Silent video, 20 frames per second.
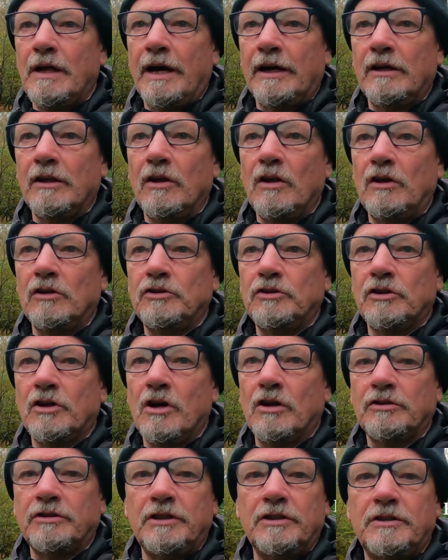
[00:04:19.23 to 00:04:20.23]
like a lodge
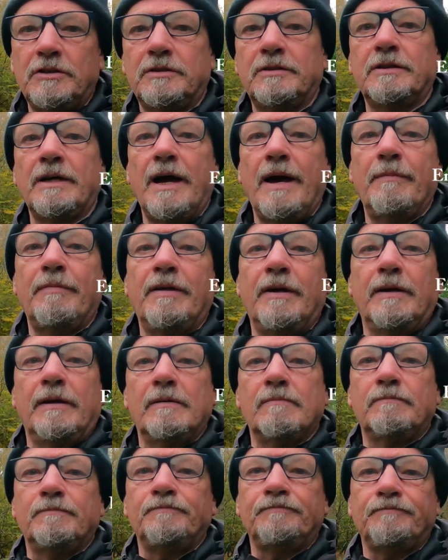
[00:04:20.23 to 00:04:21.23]
cottage type
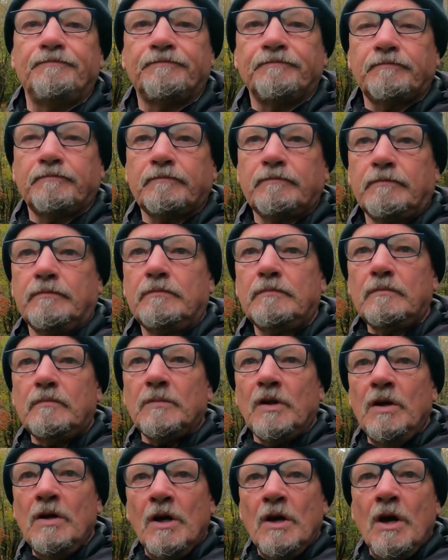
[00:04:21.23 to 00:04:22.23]
thing.
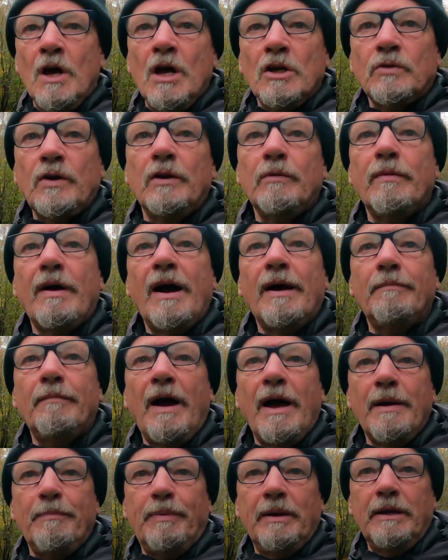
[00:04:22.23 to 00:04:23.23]
So anyway,
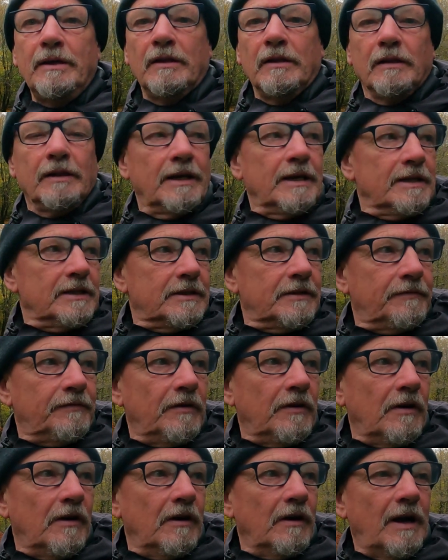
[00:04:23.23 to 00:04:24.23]
my appeal is
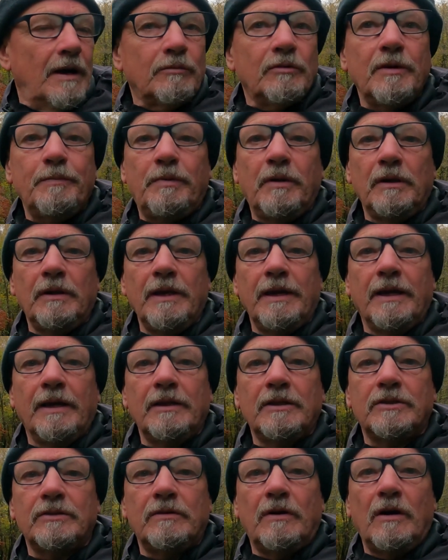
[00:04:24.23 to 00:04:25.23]
for, I'm going to put a
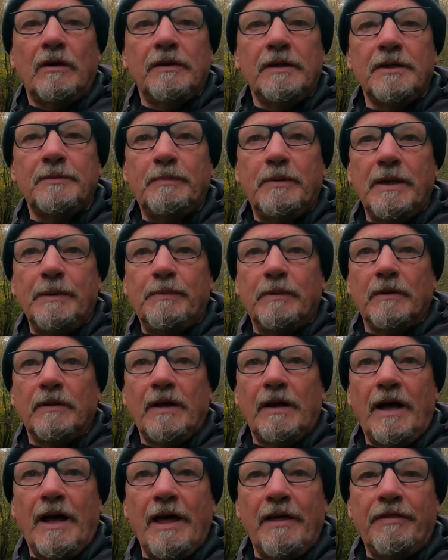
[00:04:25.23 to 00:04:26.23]
link to all these people
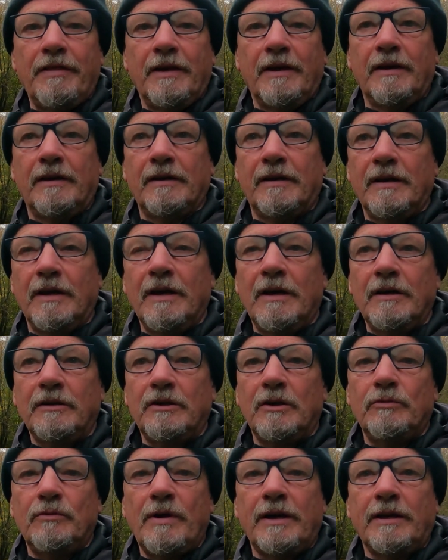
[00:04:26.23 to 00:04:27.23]
that I think
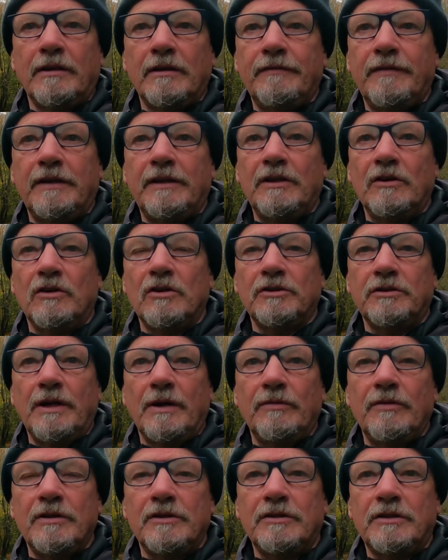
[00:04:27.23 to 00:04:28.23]
do regular videos.
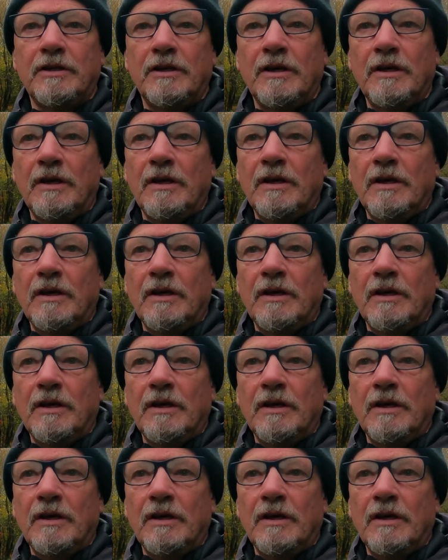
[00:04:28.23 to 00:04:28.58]
Now there's